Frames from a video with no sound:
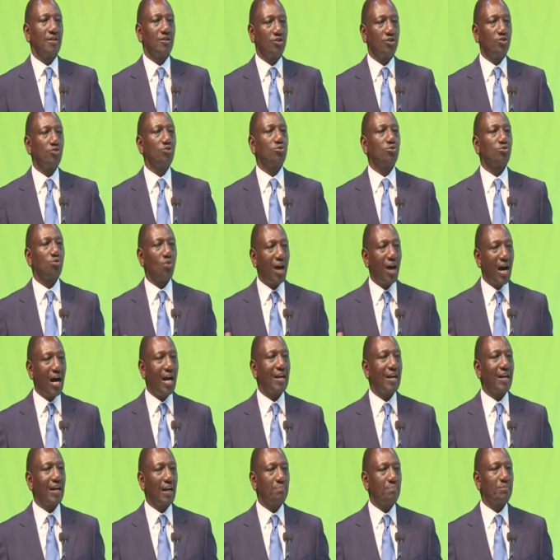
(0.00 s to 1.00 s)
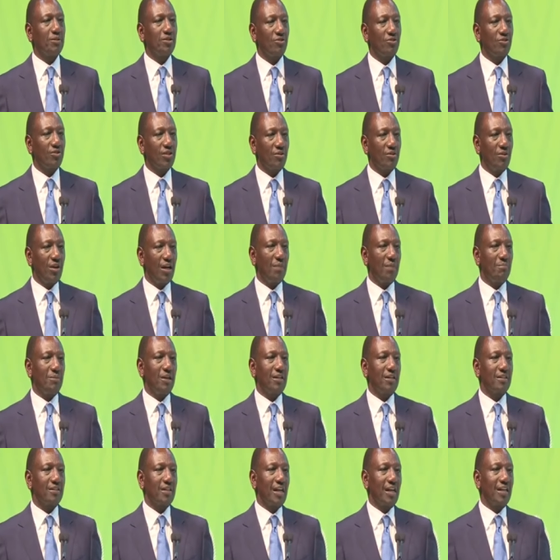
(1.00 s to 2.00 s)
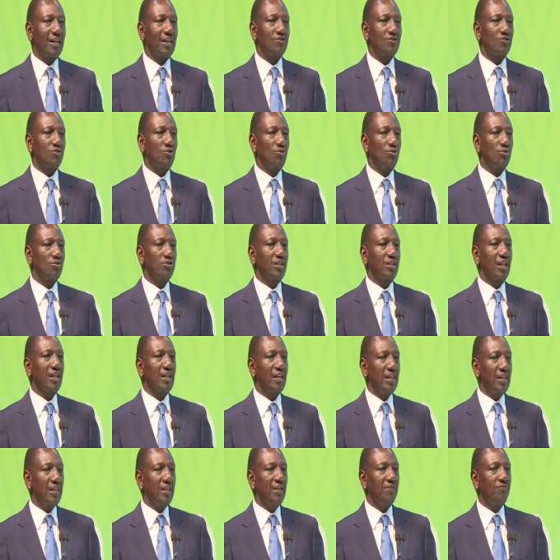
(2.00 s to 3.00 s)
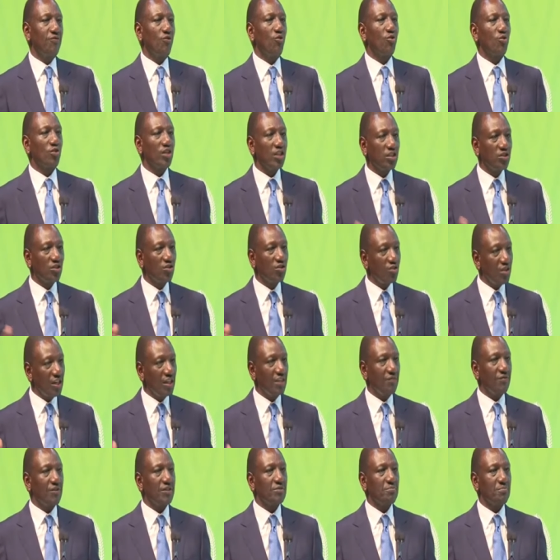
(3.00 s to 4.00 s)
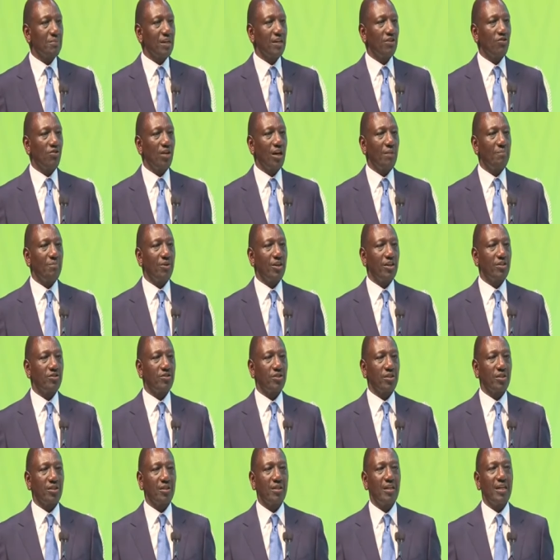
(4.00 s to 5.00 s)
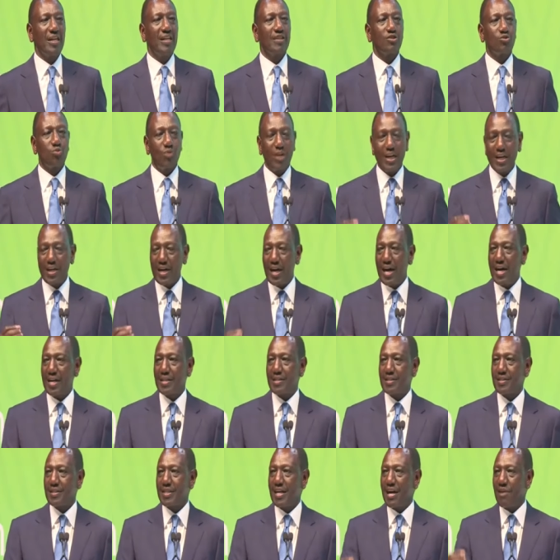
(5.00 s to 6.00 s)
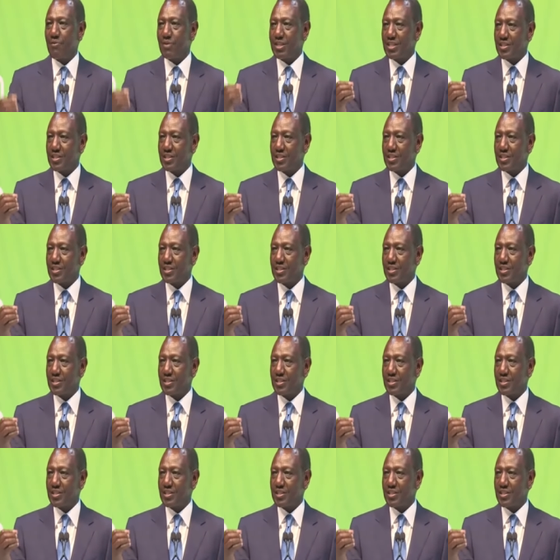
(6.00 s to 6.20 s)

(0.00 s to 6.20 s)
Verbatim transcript: due to high capital requirements underscores the need for regional investment collaboration to enhance our